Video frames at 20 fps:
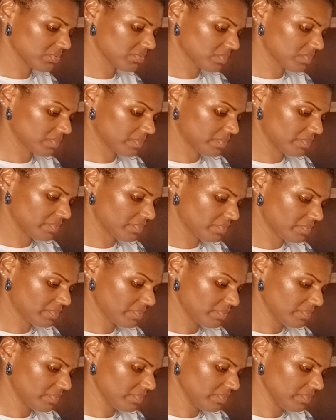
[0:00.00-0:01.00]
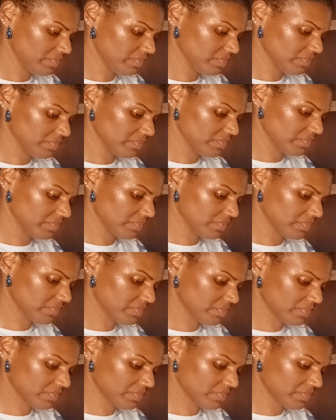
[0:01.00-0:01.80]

(silence)